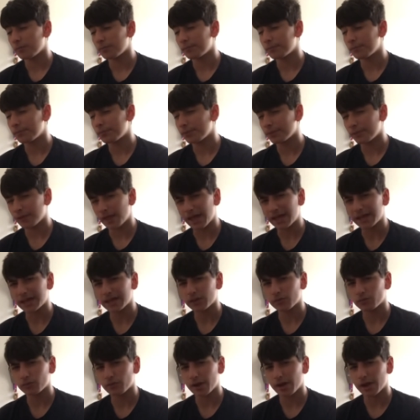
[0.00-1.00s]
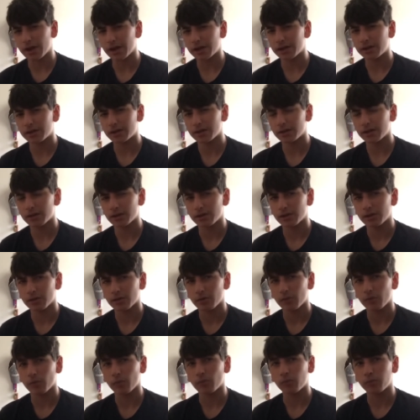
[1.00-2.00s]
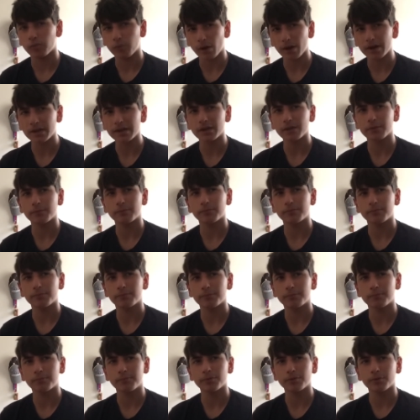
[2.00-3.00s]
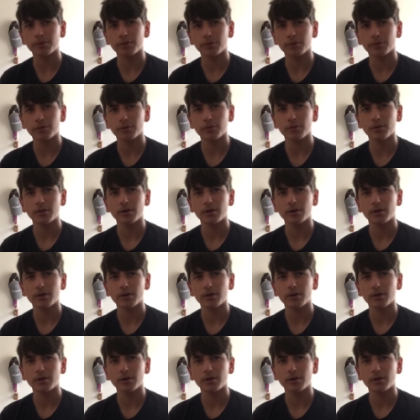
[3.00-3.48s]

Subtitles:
black and red, white and blue.